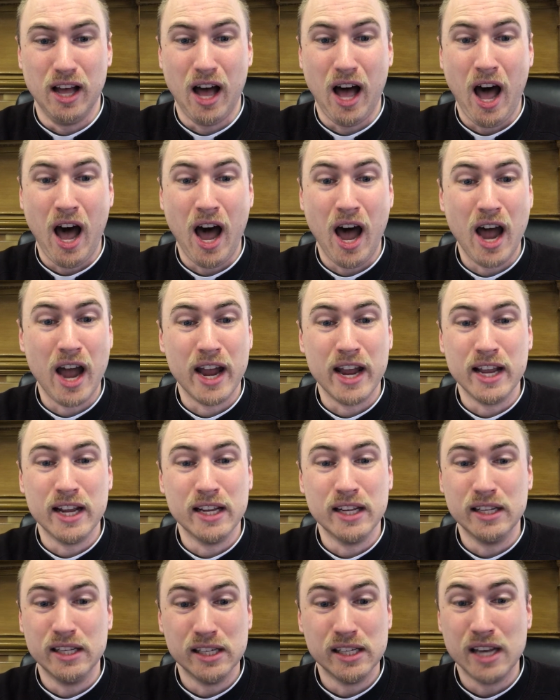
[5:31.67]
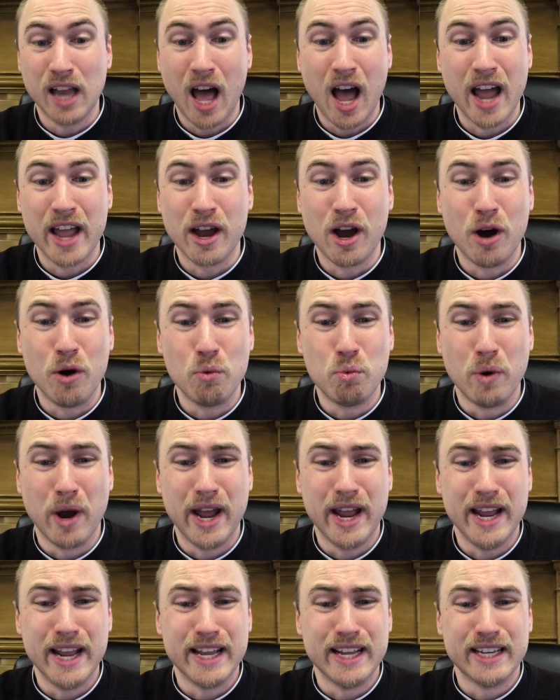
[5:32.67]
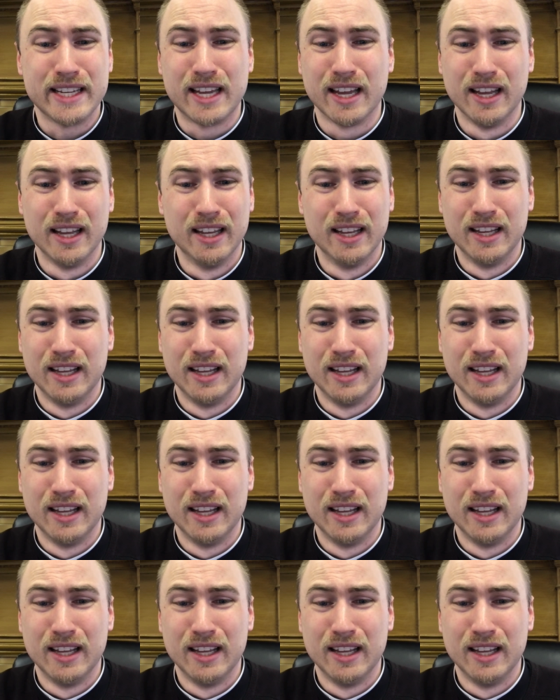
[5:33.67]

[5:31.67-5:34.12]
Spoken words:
I lie awake.